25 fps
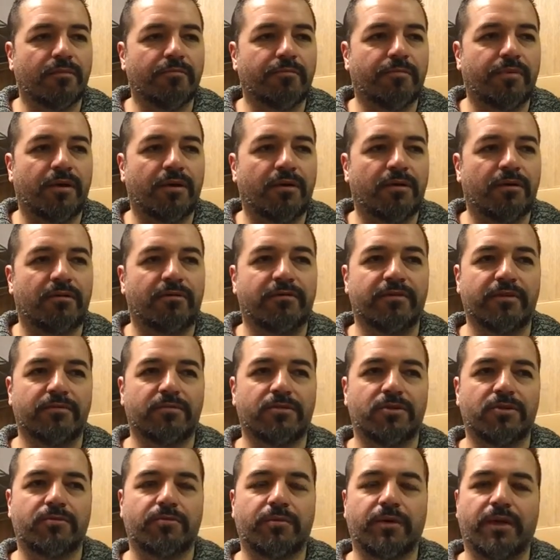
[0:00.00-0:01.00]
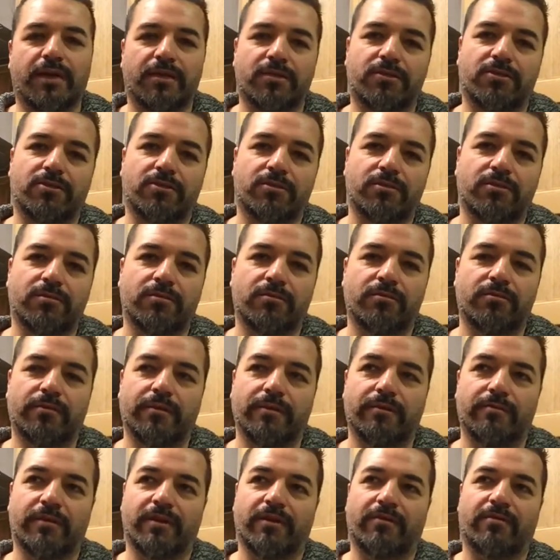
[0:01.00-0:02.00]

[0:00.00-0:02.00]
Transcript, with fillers: part of it was we had to we, we,